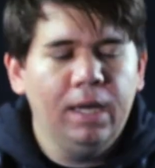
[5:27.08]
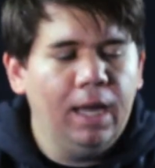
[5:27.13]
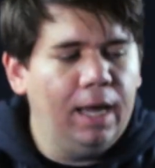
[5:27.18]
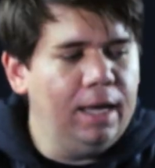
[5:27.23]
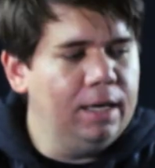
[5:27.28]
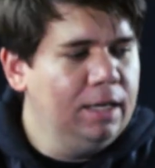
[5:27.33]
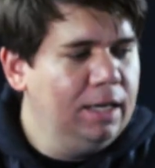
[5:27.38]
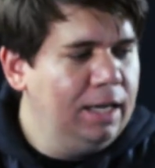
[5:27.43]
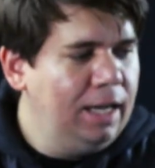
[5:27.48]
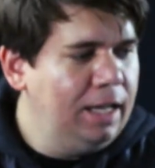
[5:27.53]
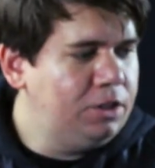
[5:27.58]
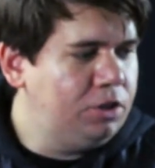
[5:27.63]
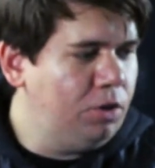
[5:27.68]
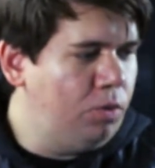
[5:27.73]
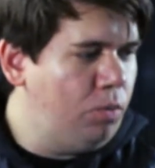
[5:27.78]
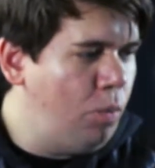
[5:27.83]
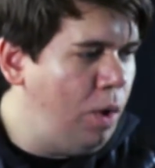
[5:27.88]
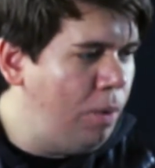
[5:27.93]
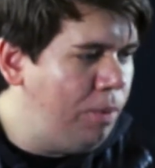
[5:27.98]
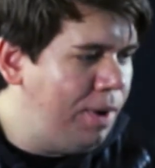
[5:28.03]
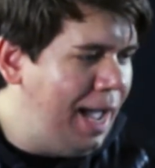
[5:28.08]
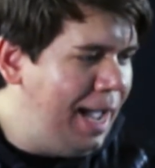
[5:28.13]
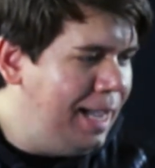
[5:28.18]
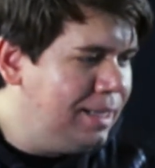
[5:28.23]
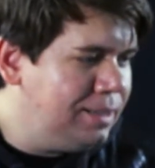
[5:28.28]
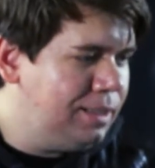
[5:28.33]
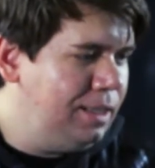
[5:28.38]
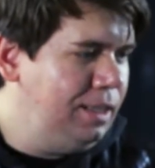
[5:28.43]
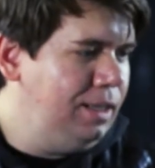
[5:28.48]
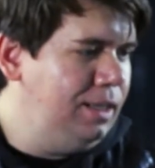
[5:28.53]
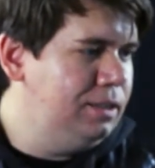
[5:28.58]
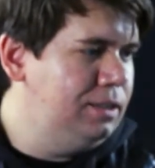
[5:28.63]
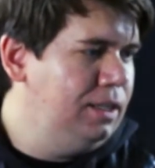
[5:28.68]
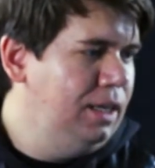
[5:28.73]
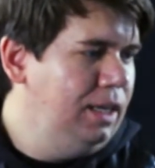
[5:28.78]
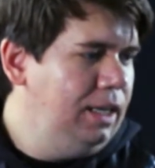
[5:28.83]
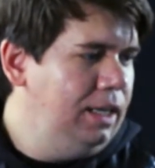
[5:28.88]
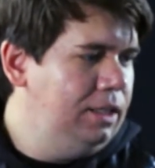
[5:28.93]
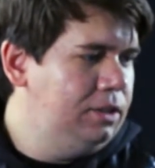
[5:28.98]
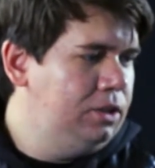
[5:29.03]
And so what we're asking is
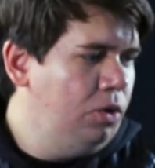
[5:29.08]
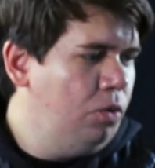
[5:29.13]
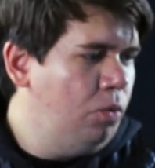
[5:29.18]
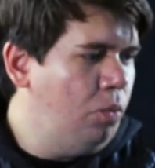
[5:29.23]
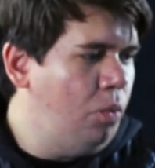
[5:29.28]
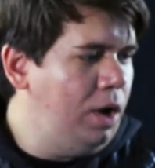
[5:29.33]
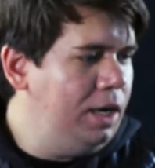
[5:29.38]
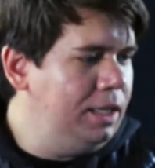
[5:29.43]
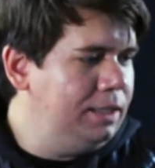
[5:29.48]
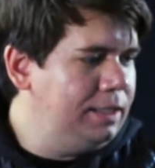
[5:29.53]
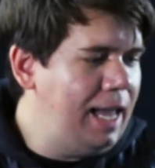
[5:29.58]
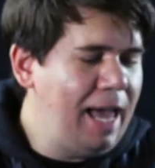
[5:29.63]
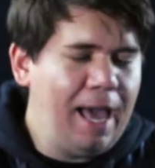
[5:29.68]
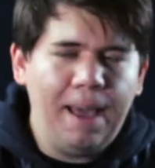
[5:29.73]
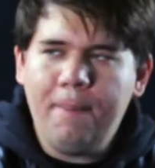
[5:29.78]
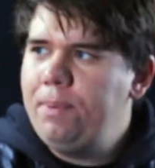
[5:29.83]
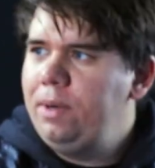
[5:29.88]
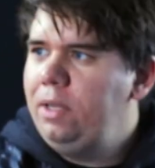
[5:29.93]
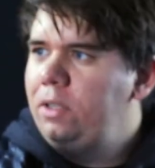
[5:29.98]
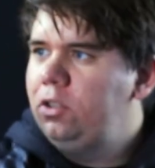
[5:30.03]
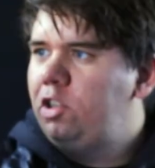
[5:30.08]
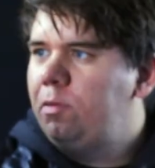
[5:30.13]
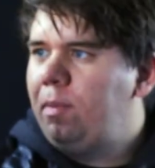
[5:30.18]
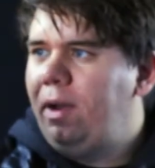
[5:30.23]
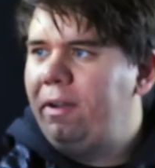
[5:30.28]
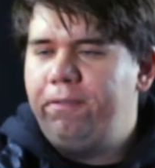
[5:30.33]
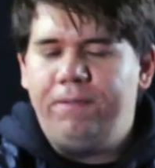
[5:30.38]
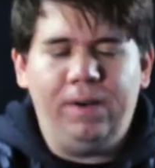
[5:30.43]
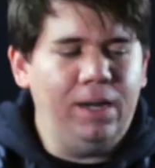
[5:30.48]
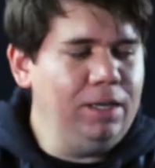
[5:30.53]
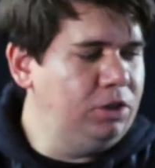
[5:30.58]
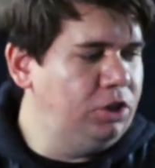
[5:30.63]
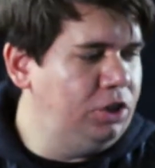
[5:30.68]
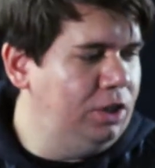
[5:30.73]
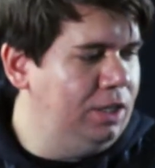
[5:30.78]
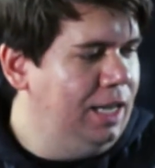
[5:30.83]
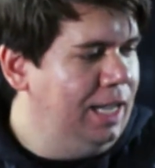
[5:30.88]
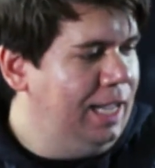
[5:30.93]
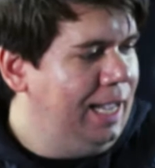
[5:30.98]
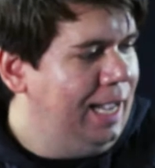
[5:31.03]
what is happening to my
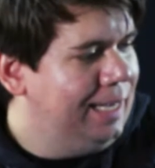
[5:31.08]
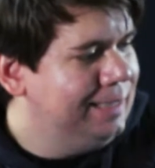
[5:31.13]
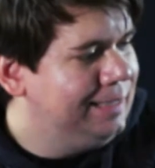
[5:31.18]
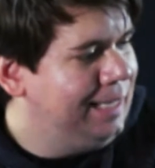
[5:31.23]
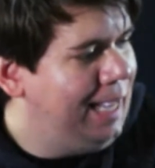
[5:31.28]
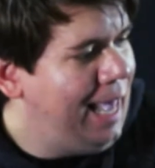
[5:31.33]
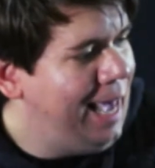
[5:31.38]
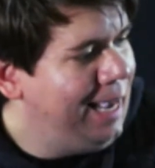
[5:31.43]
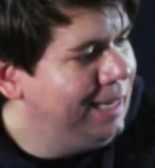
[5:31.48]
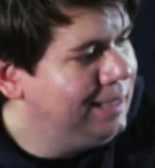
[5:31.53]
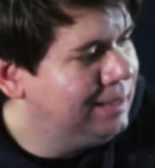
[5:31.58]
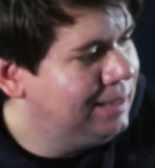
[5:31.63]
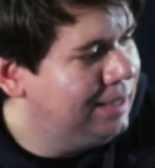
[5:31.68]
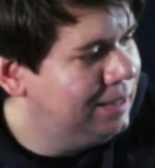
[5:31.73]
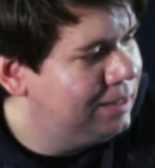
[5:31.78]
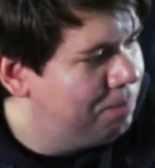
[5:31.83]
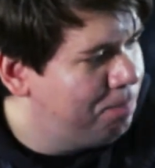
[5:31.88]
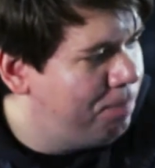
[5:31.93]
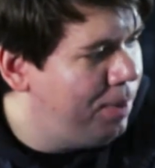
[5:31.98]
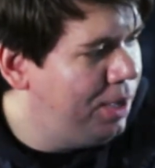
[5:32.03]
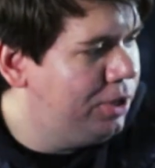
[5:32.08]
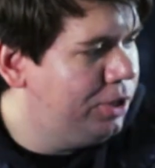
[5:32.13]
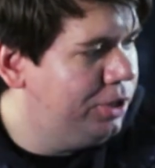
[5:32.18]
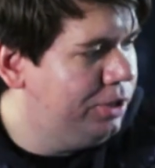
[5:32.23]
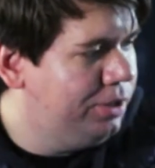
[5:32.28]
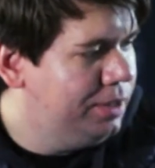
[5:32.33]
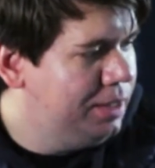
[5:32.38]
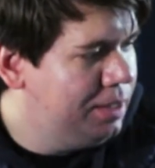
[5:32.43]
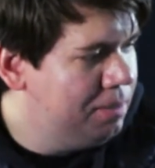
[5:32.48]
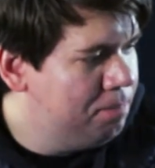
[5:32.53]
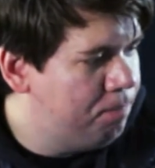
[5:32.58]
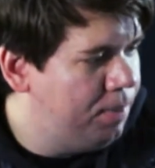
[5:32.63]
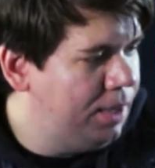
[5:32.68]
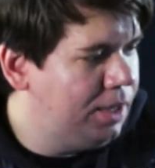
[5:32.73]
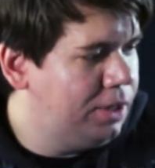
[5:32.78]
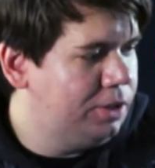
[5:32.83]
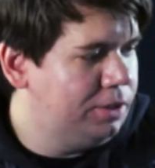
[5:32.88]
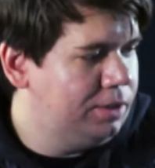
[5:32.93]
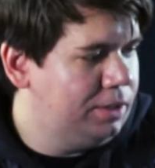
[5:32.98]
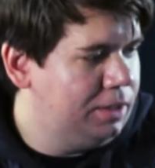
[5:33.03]
function as x gets bigger and
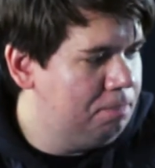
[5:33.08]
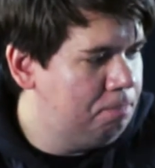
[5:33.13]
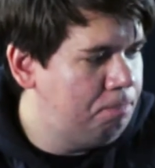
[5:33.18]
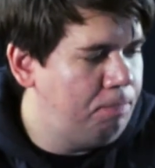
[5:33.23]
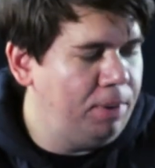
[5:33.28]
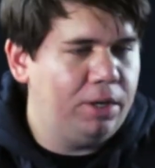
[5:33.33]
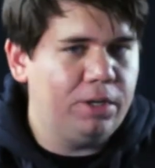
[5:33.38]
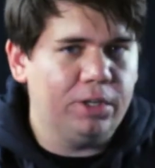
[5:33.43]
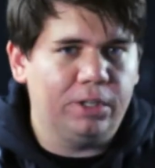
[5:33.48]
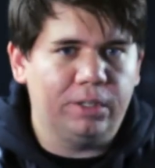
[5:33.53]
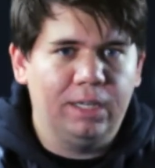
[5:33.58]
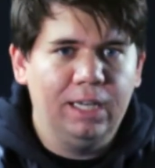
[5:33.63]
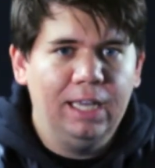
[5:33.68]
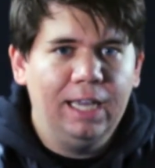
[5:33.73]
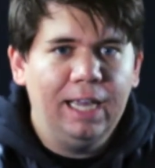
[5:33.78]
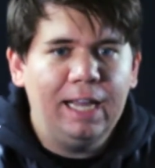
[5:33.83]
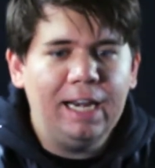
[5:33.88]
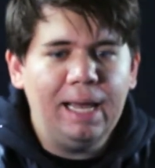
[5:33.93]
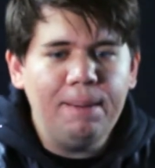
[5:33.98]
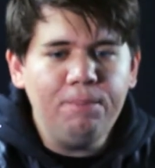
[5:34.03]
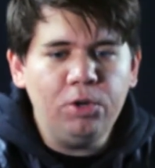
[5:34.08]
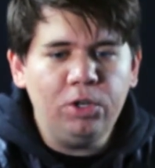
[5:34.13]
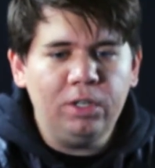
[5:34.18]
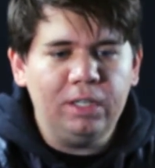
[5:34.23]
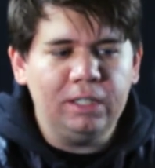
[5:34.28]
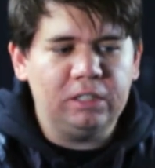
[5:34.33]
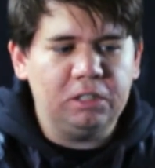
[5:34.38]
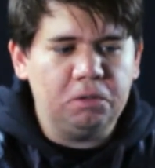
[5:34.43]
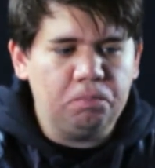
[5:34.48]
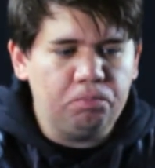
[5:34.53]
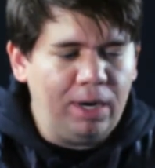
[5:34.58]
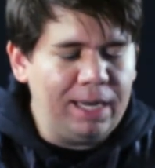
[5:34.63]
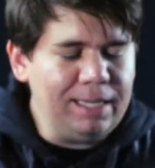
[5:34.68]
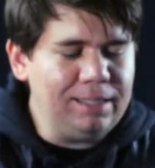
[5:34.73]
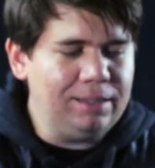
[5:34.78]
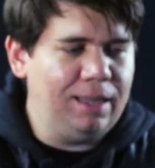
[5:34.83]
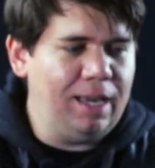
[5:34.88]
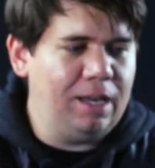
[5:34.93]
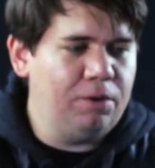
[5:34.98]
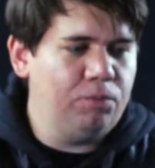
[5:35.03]
bigger and bigger? And I'm going to
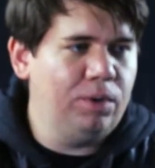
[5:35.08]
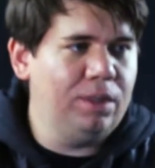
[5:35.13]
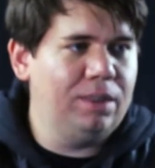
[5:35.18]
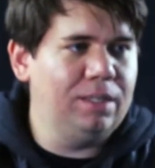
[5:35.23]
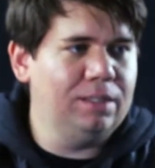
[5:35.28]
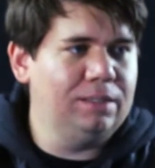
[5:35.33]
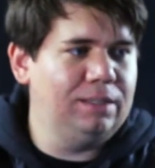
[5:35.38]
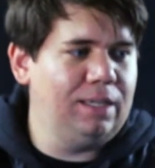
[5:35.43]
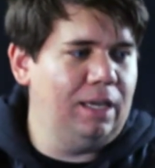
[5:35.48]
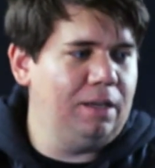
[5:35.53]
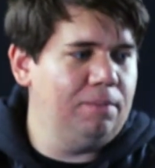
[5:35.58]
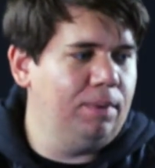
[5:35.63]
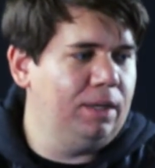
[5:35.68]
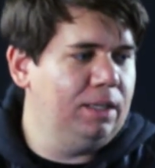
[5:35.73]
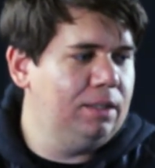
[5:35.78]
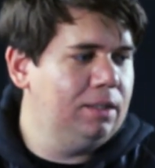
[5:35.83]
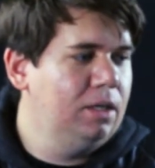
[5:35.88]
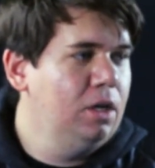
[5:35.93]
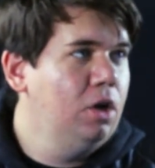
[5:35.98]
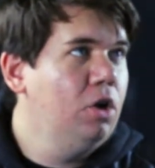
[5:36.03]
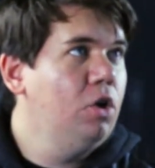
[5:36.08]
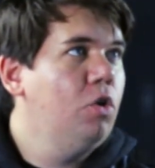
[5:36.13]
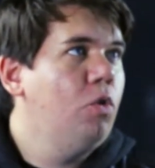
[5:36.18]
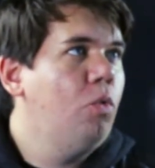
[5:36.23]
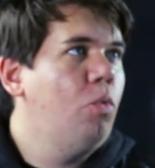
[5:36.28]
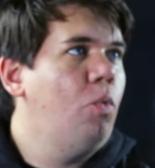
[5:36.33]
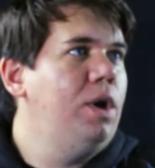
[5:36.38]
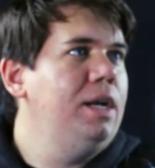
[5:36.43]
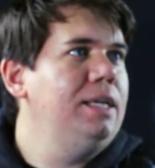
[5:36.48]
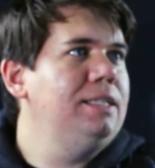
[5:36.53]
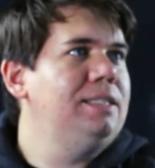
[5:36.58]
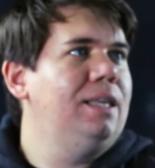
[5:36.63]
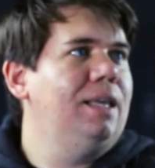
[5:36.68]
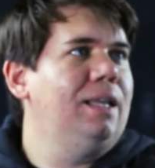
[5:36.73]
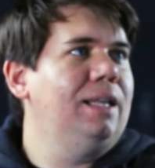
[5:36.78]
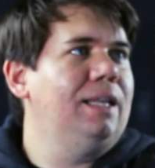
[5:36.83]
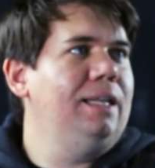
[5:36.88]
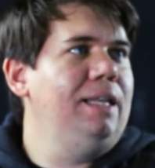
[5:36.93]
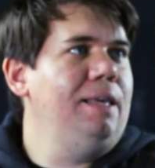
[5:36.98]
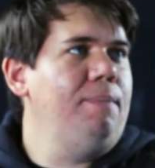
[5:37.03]
express that with the statement, what is the
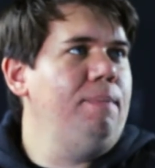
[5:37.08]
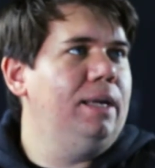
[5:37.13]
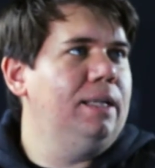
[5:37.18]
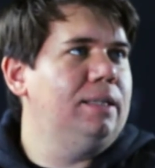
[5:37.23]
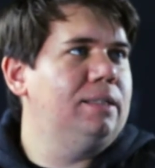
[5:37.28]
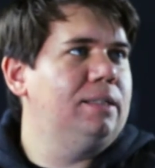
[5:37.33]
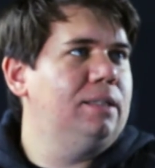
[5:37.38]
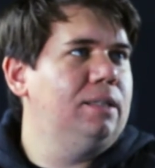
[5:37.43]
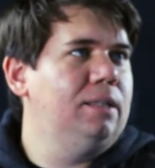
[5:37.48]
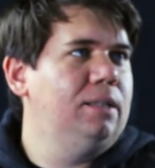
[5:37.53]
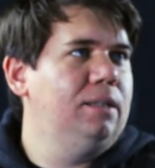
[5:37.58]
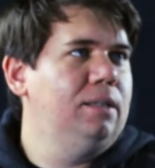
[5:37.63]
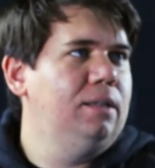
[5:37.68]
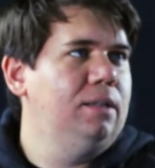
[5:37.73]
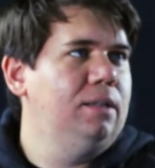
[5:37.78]
limit